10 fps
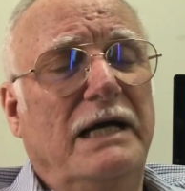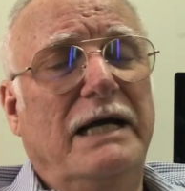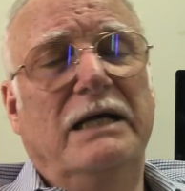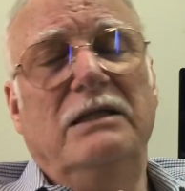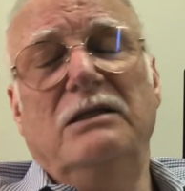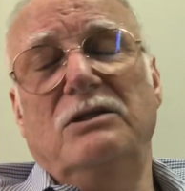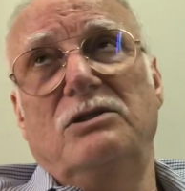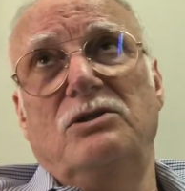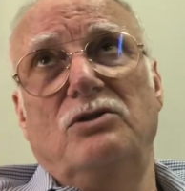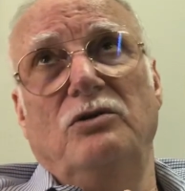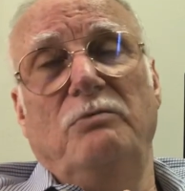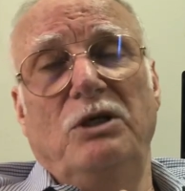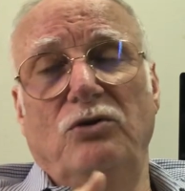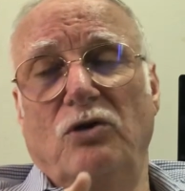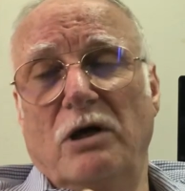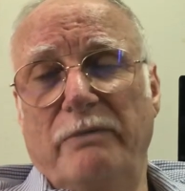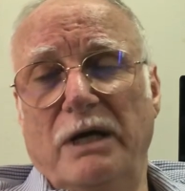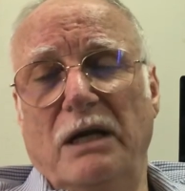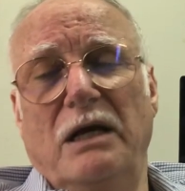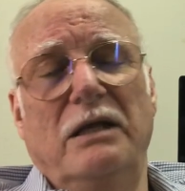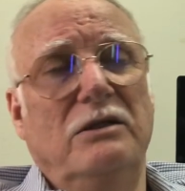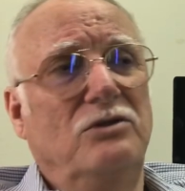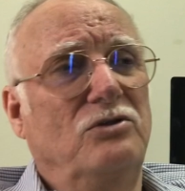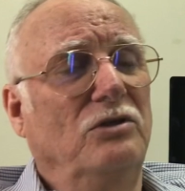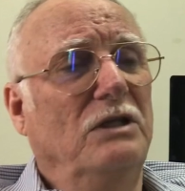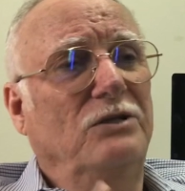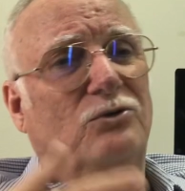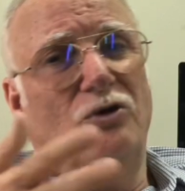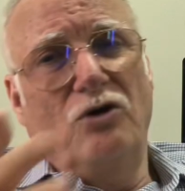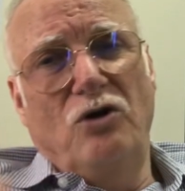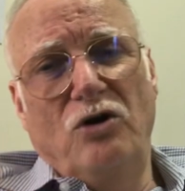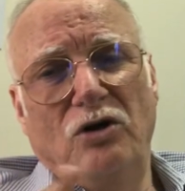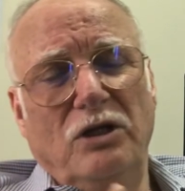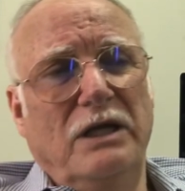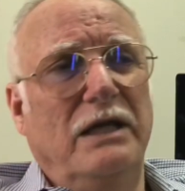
and it should be durable, and it should not corrode,